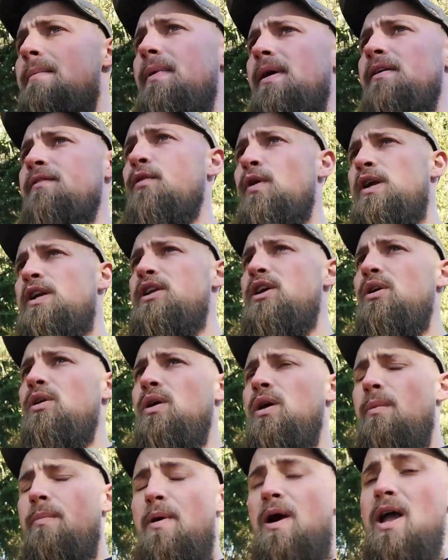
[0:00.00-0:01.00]
If we do,
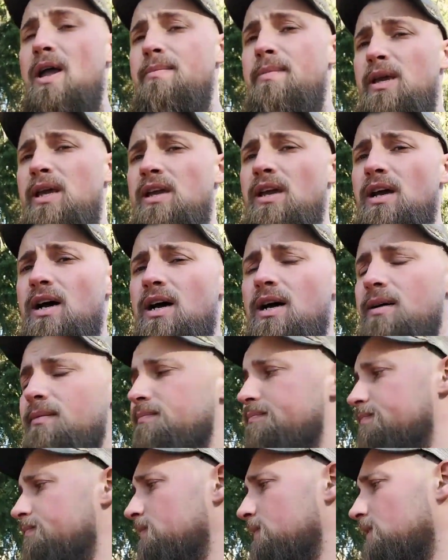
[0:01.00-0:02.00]
it'll probably be
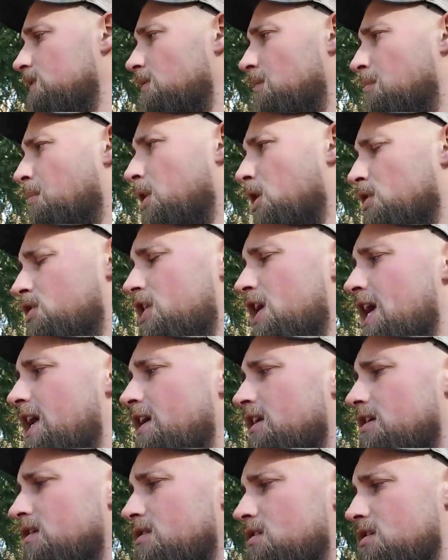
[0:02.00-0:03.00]

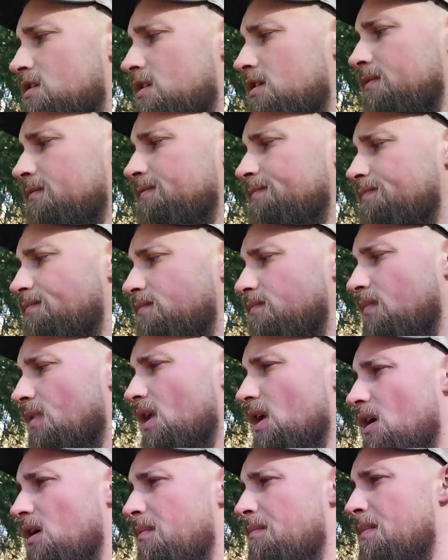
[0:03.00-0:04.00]
Berkshires,
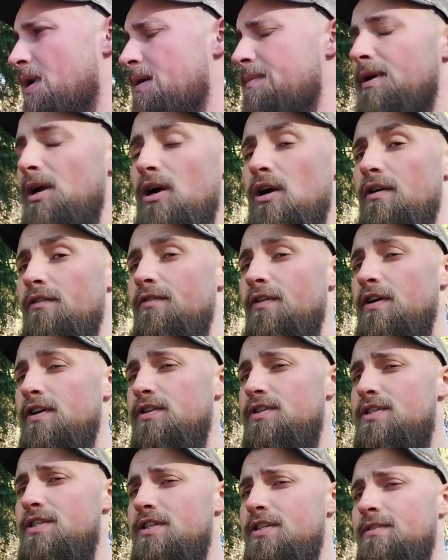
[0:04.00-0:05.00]
maybe
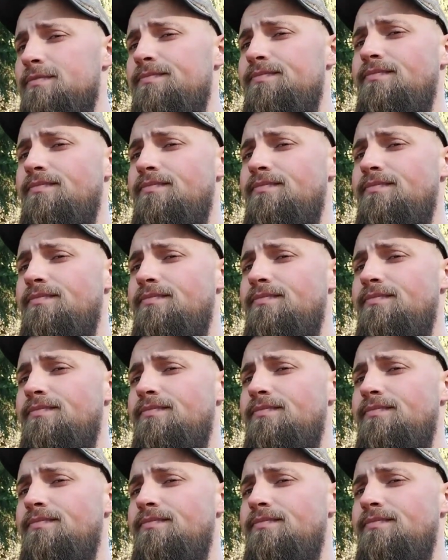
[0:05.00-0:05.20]
Herefords,